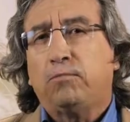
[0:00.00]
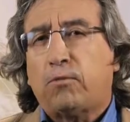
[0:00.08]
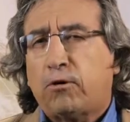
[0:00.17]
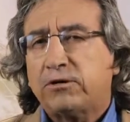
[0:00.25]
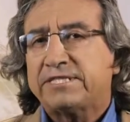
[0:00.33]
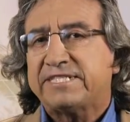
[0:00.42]

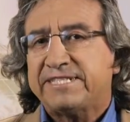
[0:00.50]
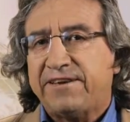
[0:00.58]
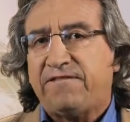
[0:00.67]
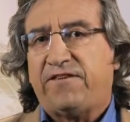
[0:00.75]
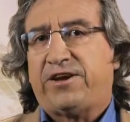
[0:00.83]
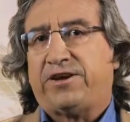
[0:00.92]
more
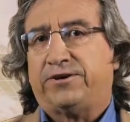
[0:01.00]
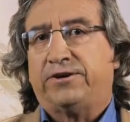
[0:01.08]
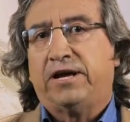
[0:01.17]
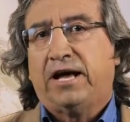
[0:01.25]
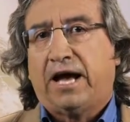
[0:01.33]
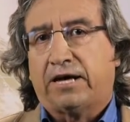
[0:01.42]
severe
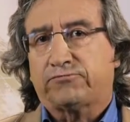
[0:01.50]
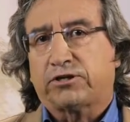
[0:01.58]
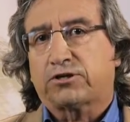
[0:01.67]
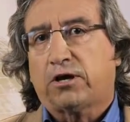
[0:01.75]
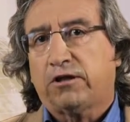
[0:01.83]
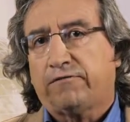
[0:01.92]
as a
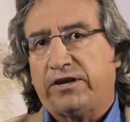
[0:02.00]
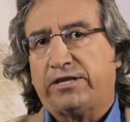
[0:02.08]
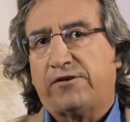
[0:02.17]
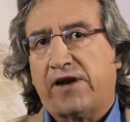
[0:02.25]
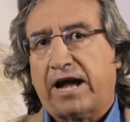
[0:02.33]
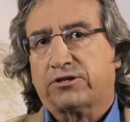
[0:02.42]
result of
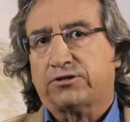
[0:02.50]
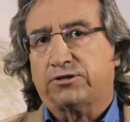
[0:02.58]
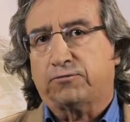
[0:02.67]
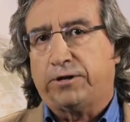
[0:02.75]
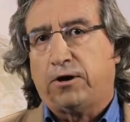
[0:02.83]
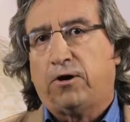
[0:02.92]

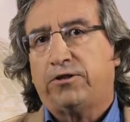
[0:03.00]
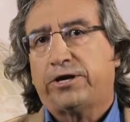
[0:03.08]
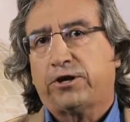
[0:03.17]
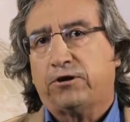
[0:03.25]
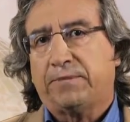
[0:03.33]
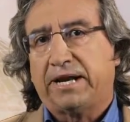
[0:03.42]
interactions with other
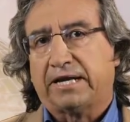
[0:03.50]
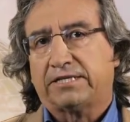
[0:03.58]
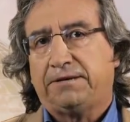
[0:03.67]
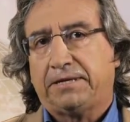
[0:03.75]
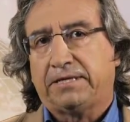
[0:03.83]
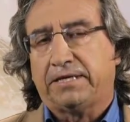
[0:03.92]
human
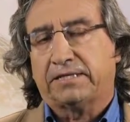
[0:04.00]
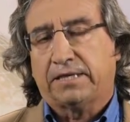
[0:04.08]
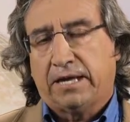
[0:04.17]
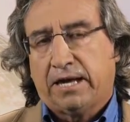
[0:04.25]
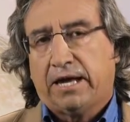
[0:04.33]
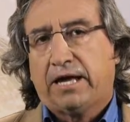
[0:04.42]
activities
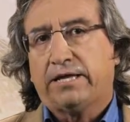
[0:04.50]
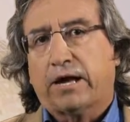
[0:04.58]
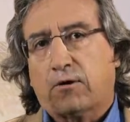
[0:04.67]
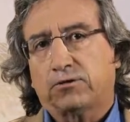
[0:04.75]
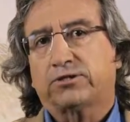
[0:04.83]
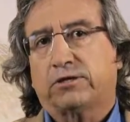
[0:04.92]
in the
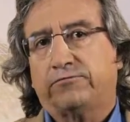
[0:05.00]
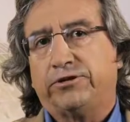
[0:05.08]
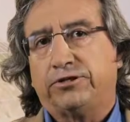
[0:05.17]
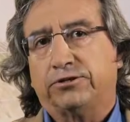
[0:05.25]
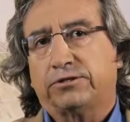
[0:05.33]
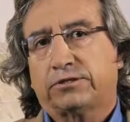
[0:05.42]
coastal
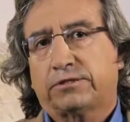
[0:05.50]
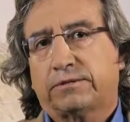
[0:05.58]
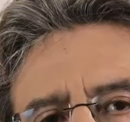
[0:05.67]
regions.